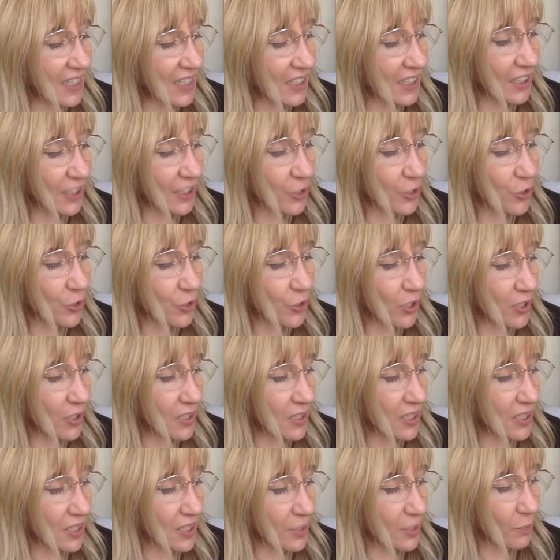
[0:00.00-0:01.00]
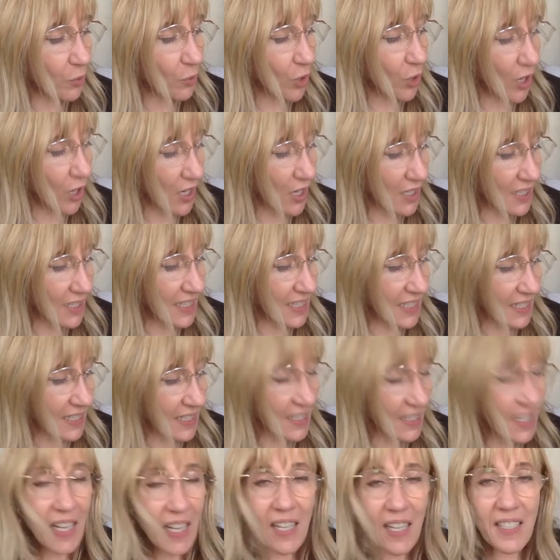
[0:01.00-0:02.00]
electrolysis process
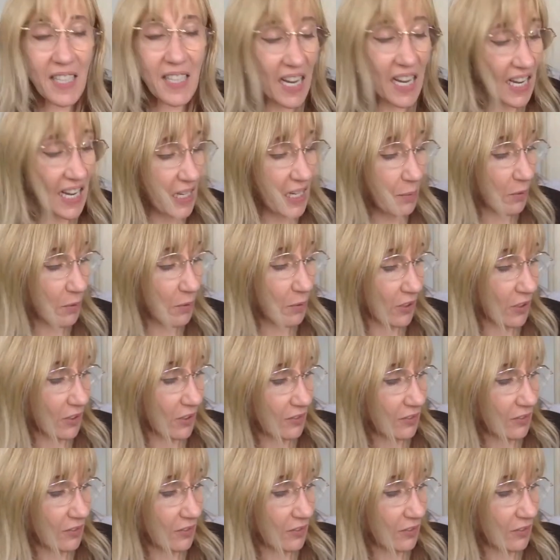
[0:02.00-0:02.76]
table